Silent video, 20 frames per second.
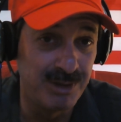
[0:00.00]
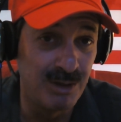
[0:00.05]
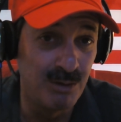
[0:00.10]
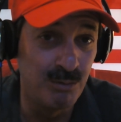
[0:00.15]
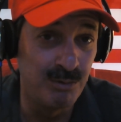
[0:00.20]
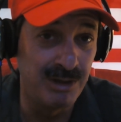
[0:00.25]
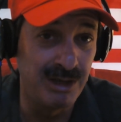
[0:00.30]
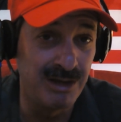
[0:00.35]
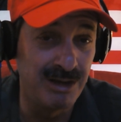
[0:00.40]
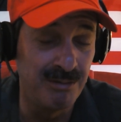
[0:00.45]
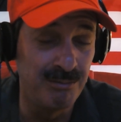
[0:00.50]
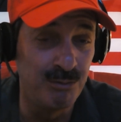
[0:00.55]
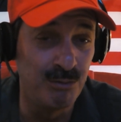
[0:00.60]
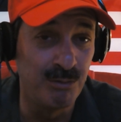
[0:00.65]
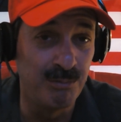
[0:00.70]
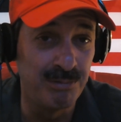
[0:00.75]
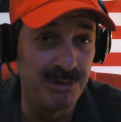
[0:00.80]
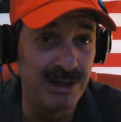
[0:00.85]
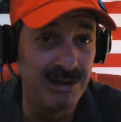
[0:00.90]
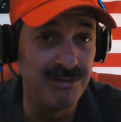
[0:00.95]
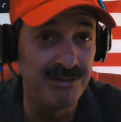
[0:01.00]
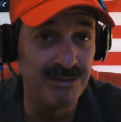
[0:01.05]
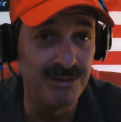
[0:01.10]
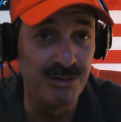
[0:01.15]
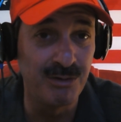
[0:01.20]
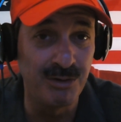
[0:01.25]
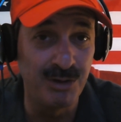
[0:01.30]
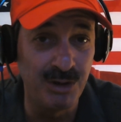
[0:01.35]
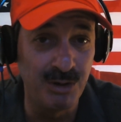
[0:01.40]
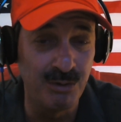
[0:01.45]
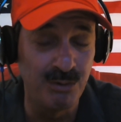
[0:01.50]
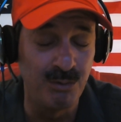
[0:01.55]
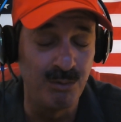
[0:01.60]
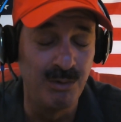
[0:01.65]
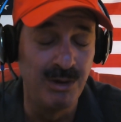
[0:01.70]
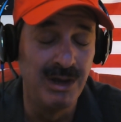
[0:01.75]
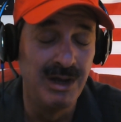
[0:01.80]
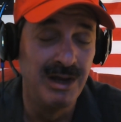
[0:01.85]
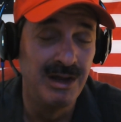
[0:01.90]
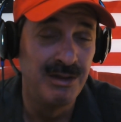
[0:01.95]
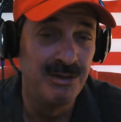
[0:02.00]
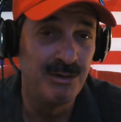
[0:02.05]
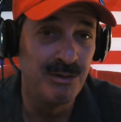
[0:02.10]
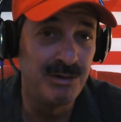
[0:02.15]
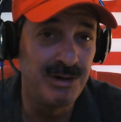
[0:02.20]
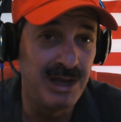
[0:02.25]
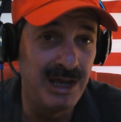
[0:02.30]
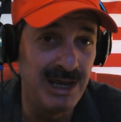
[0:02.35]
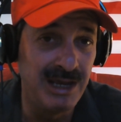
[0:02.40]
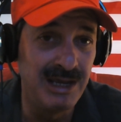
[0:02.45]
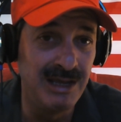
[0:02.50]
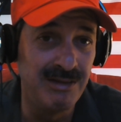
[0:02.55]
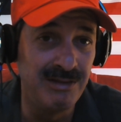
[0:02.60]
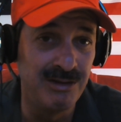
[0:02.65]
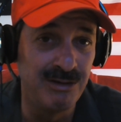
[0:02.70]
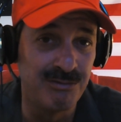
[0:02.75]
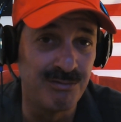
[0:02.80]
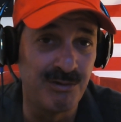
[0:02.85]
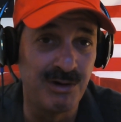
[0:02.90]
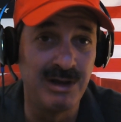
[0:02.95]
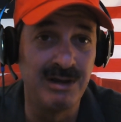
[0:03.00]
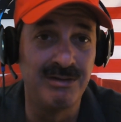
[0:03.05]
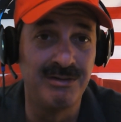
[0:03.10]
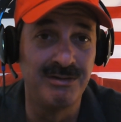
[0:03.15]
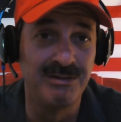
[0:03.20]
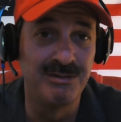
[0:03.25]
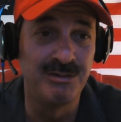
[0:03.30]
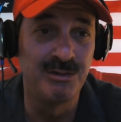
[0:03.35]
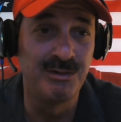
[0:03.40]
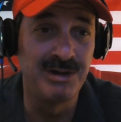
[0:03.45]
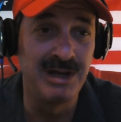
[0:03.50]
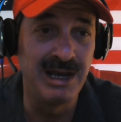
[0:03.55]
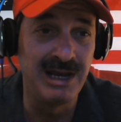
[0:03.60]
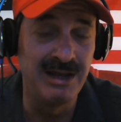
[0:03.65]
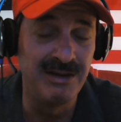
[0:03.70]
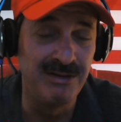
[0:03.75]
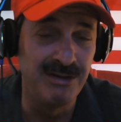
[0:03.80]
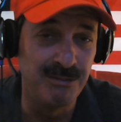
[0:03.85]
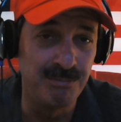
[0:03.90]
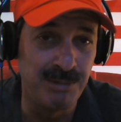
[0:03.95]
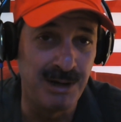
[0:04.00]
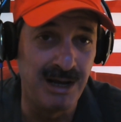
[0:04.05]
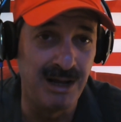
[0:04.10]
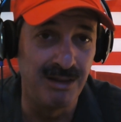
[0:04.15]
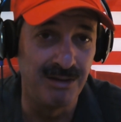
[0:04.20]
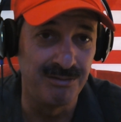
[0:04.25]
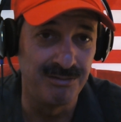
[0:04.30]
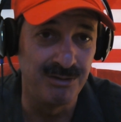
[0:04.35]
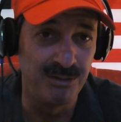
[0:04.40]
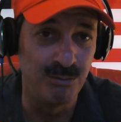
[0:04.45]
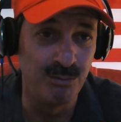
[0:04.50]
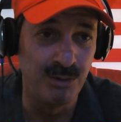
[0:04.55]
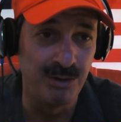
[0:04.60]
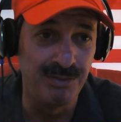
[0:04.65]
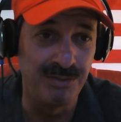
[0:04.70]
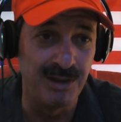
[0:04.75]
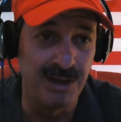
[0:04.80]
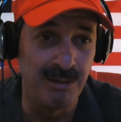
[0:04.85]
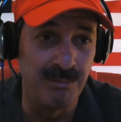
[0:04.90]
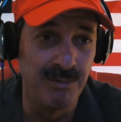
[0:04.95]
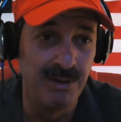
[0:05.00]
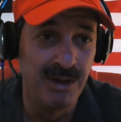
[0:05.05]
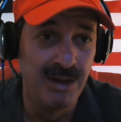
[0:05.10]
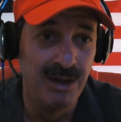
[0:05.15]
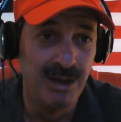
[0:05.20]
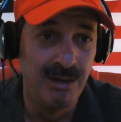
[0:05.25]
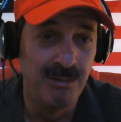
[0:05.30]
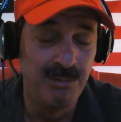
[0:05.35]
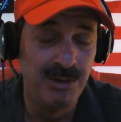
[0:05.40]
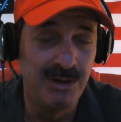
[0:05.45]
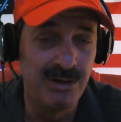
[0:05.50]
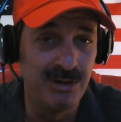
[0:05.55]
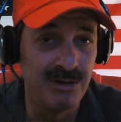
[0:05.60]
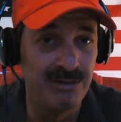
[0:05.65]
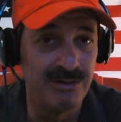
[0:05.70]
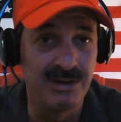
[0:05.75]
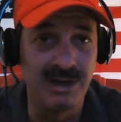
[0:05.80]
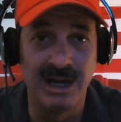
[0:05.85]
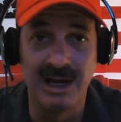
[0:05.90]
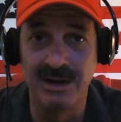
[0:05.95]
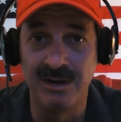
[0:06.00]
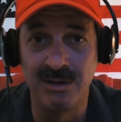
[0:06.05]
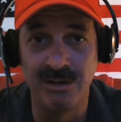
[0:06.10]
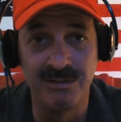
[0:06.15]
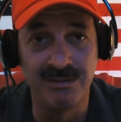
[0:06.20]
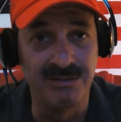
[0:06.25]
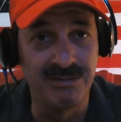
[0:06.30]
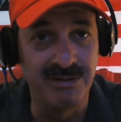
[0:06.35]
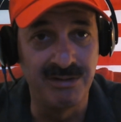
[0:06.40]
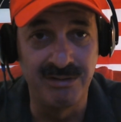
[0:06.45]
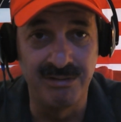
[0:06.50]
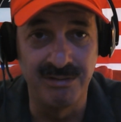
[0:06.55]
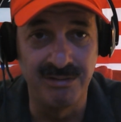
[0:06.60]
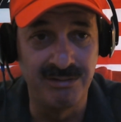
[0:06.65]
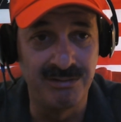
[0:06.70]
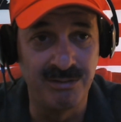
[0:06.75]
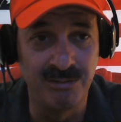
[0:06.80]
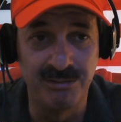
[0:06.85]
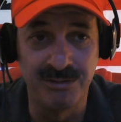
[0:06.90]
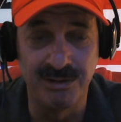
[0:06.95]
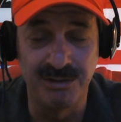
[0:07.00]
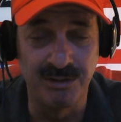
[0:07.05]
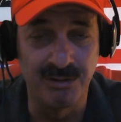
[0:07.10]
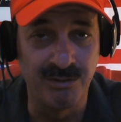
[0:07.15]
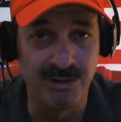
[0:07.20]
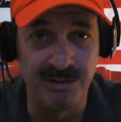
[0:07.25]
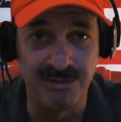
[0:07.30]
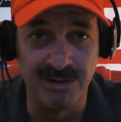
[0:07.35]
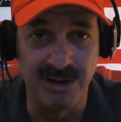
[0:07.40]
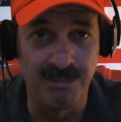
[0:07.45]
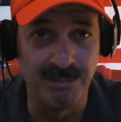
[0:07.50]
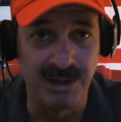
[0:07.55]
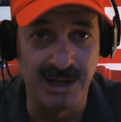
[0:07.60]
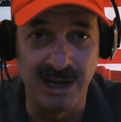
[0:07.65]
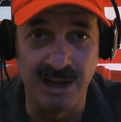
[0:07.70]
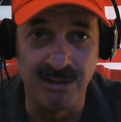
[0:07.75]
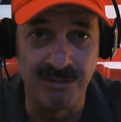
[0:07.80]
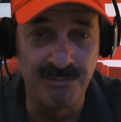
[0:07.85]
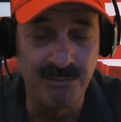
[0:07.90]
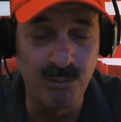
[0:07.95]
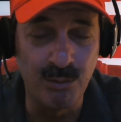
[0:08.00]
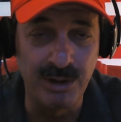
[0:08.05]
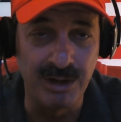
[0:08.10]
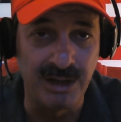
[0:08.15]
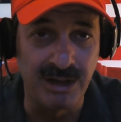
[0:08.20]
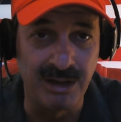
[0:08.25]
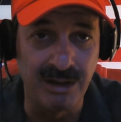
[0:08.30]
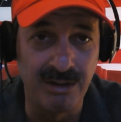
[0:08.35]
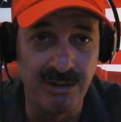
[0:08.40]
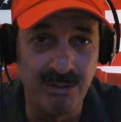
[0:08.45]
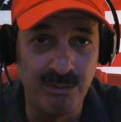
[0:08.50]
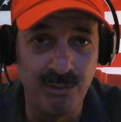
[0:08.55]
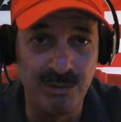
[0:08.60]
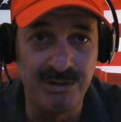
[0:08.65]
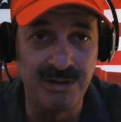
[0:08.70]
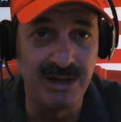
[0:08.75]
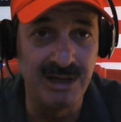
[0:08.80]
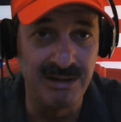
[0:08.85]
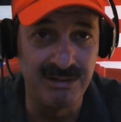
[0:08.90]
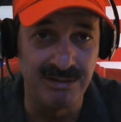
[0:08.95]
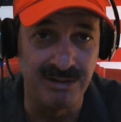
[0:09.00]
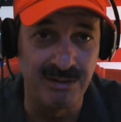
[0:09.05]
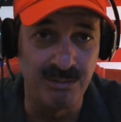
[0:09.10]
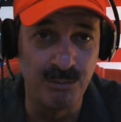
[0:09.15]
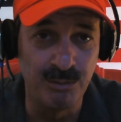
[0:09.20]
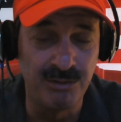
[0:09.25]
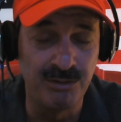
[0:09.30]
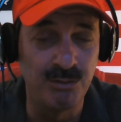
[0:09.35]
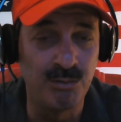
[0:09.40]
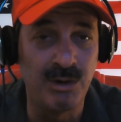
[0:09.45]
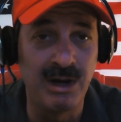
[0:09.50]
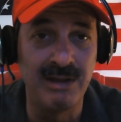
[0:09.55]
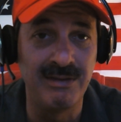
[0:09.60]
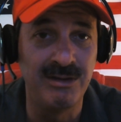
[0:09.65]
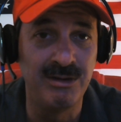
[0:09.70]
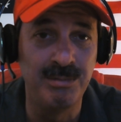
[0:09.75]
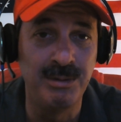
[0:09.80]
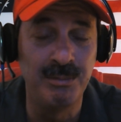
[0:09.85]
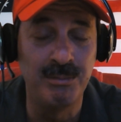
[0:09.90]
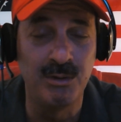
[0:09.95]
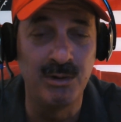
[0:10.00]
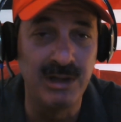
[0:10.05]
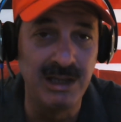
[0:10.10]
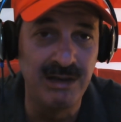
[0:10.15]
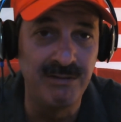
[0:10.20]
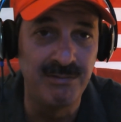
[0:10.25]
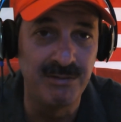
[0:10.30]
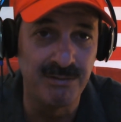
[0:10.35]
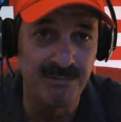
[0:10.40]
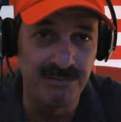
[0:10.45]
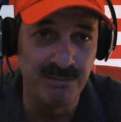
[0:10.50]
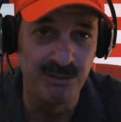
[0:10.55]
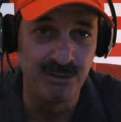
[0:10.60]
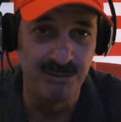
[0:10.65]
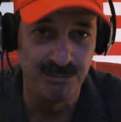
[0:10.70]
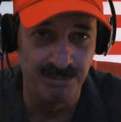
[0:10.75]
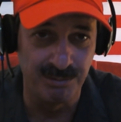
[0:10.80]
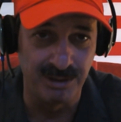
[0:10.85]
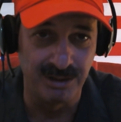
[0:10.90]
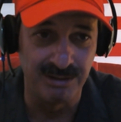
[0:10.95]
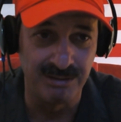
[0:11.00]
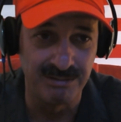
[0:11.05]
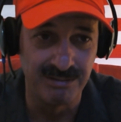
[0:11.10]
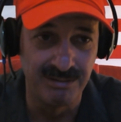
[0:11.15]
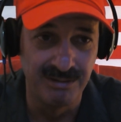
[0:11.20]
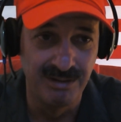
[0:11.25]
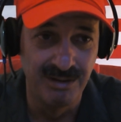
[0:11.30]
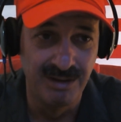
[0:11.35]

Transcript: When they come to a place near you, they're taking these phrases, they're taking these policies with them because God knows it's doing such a great job in California, which it isn't, which is why these people leave in the first place.